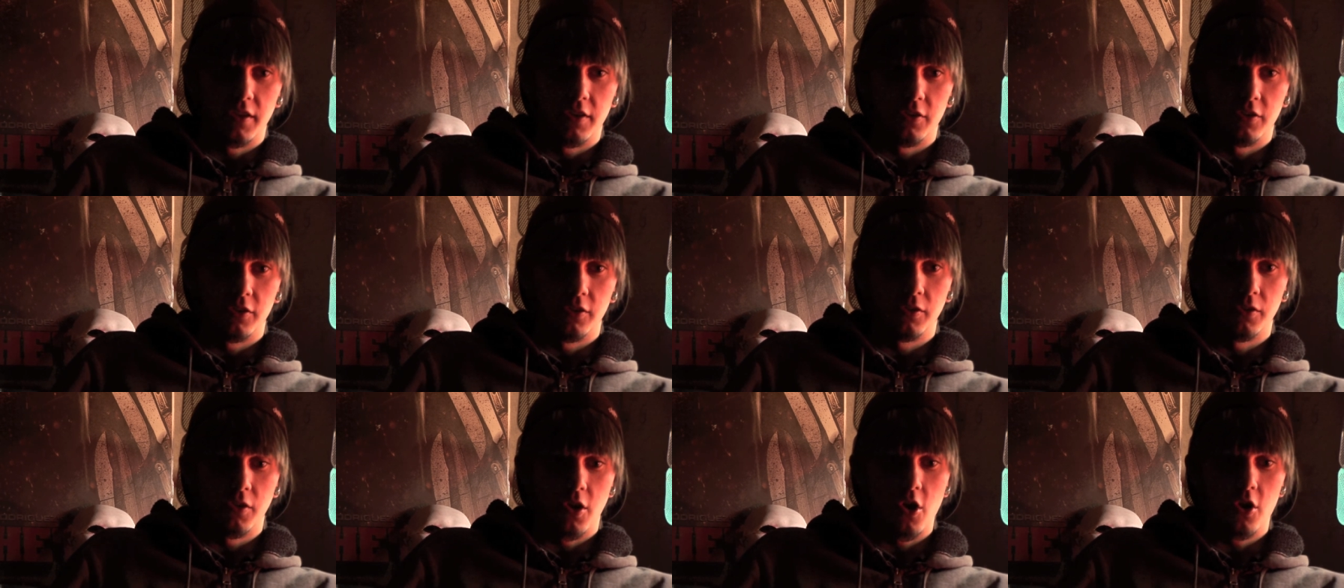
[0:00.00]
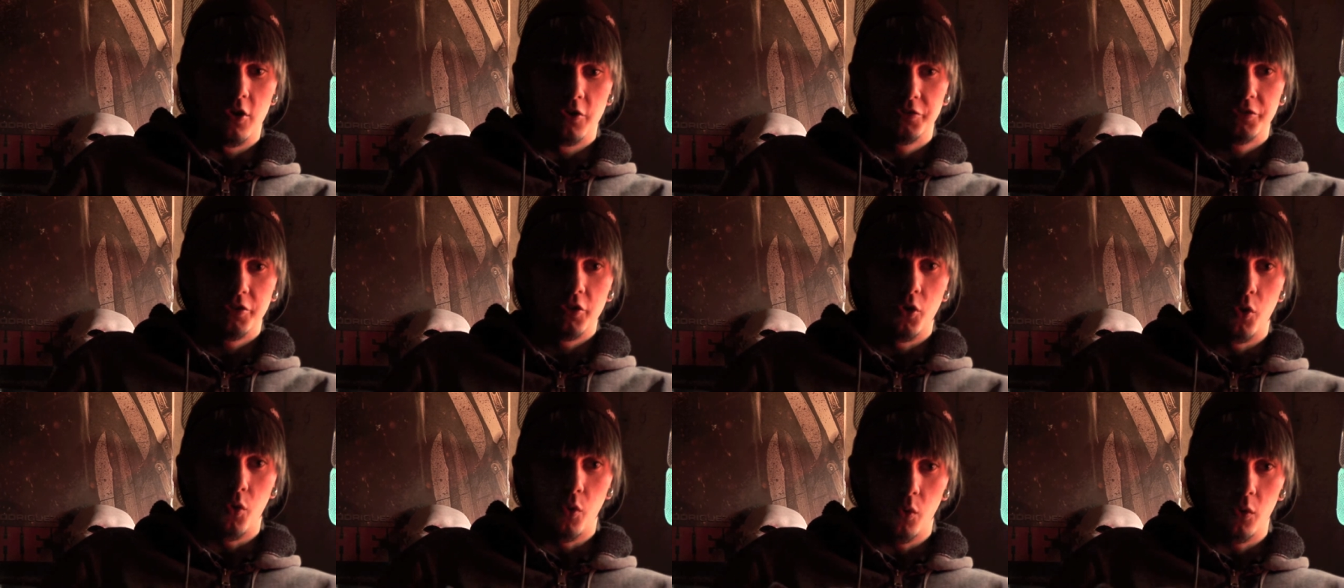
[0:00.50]
it'll
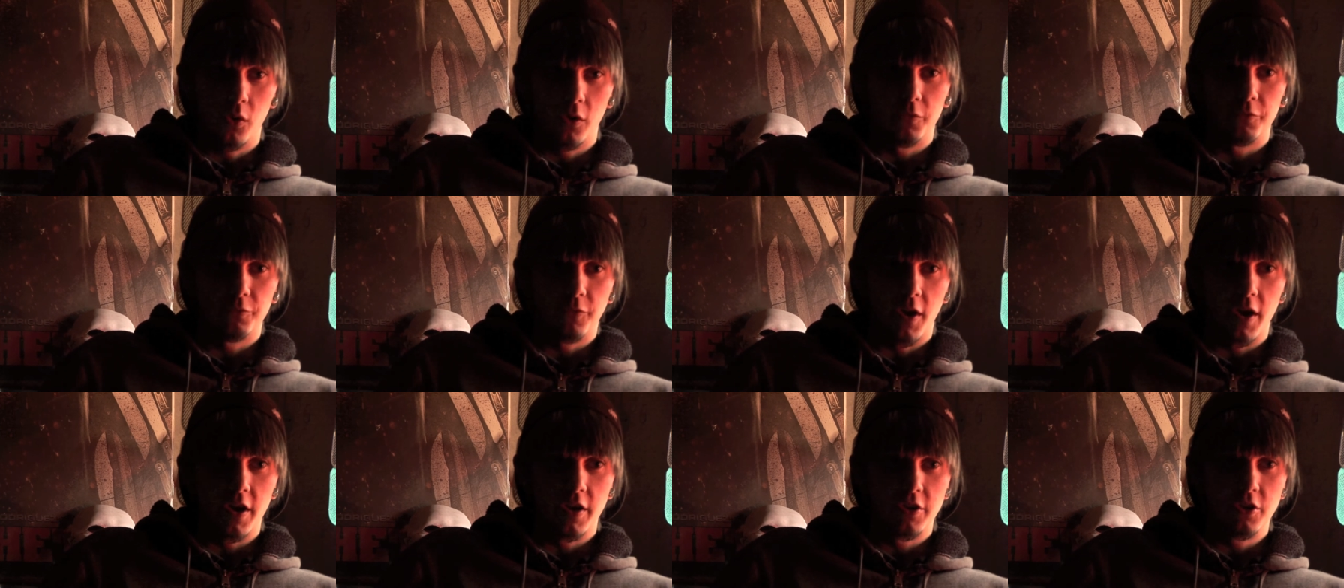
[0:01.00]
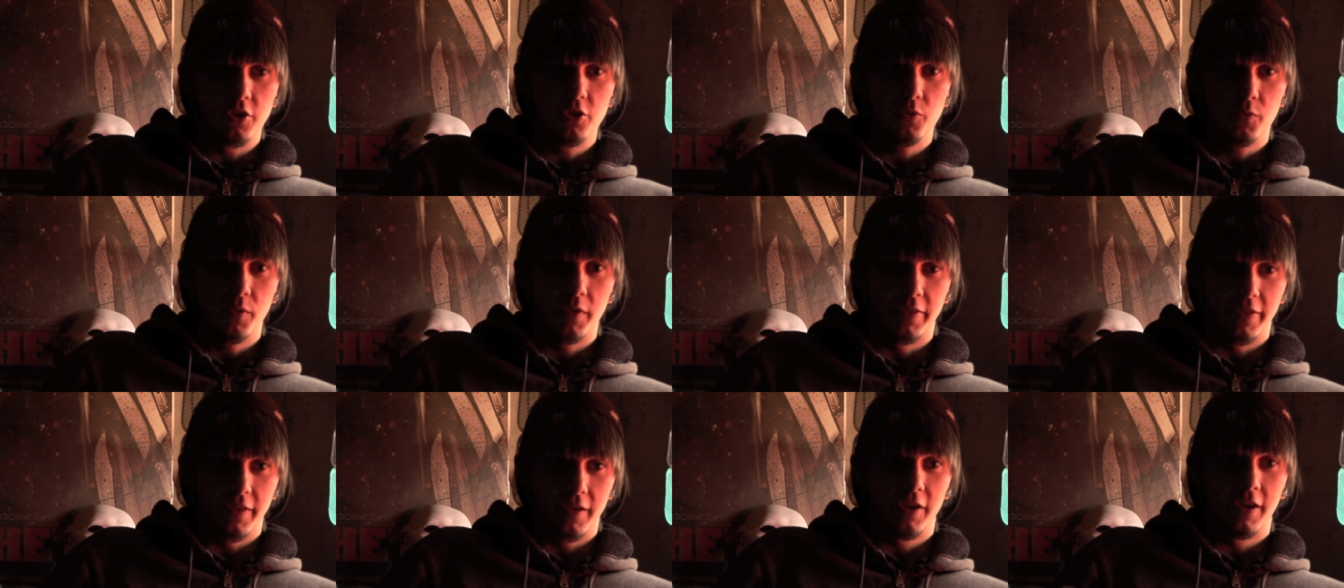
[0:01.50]
also horrify you
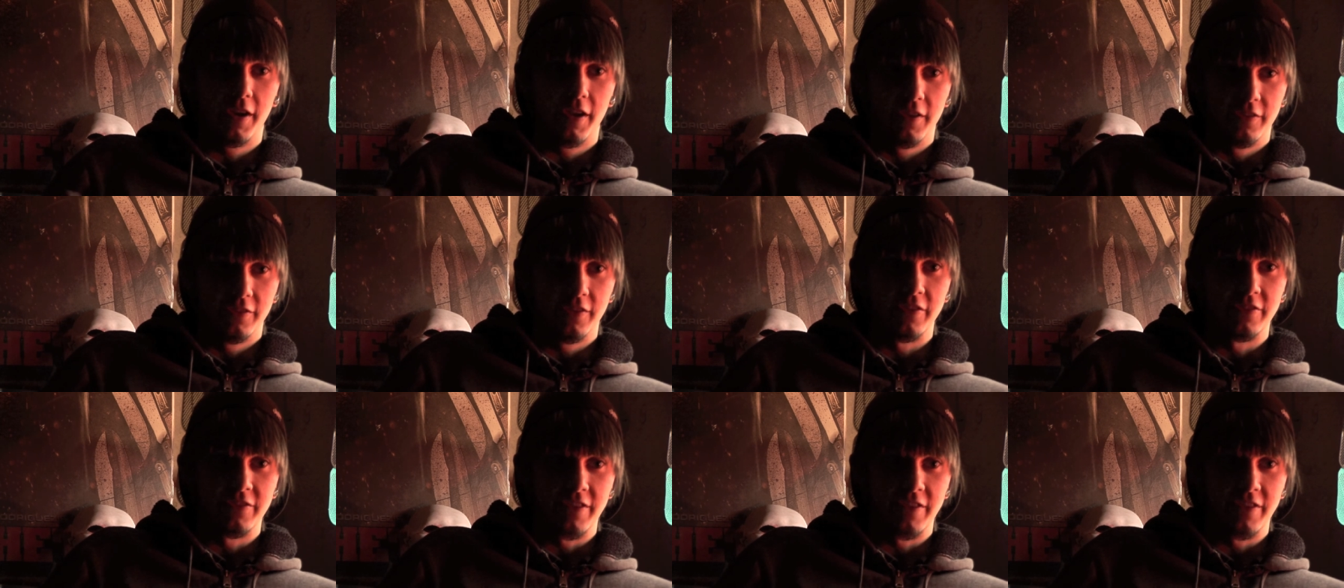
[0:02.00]
when there is a